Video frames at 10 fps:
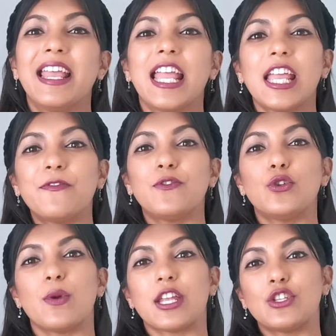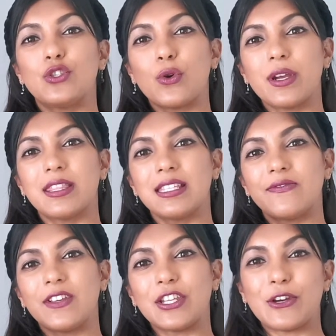If you enjoyed
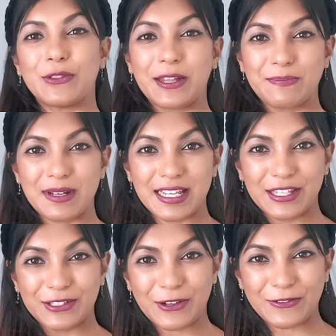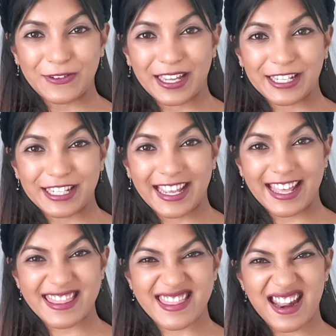this video, then please don't forget to
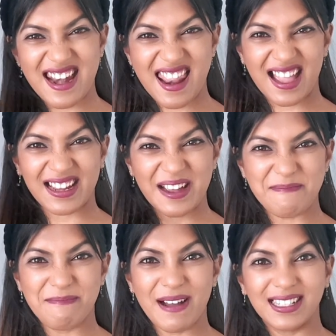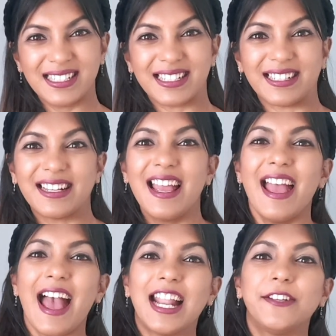hit that like button,
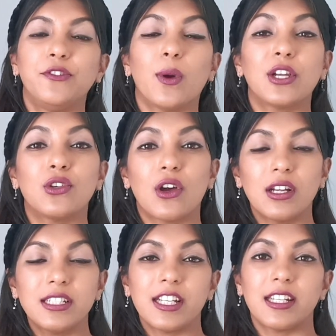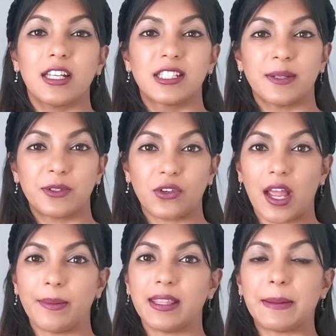and if you are not yet a
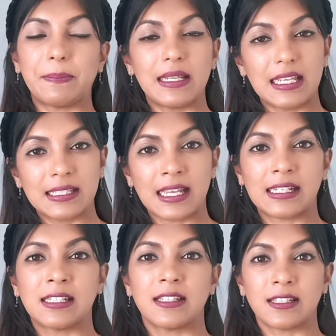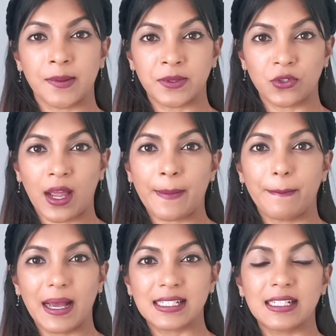subscriber, then please hit the
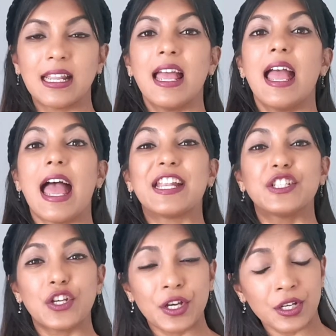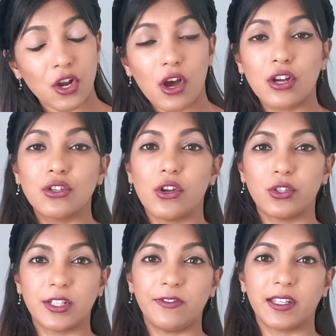subscribe button and turn on
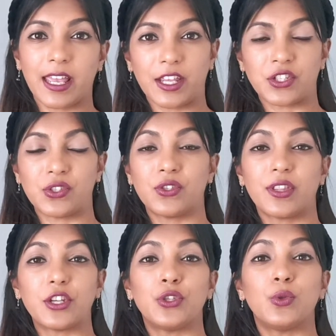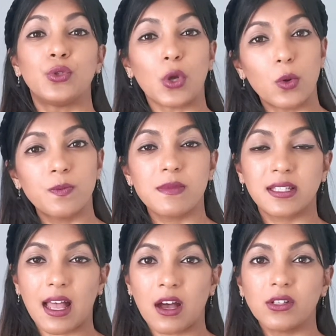notifications so that you don't
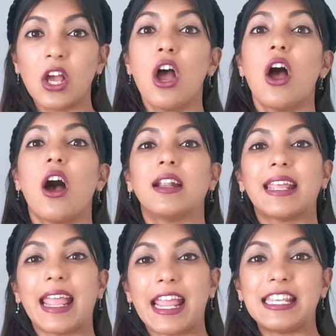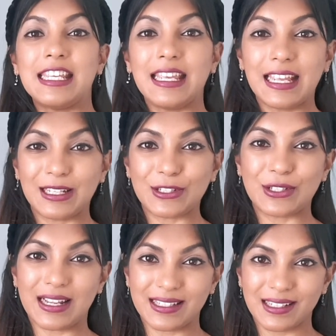miss out on any
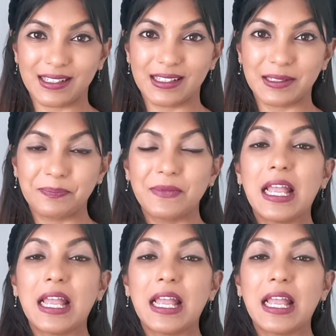English lessons.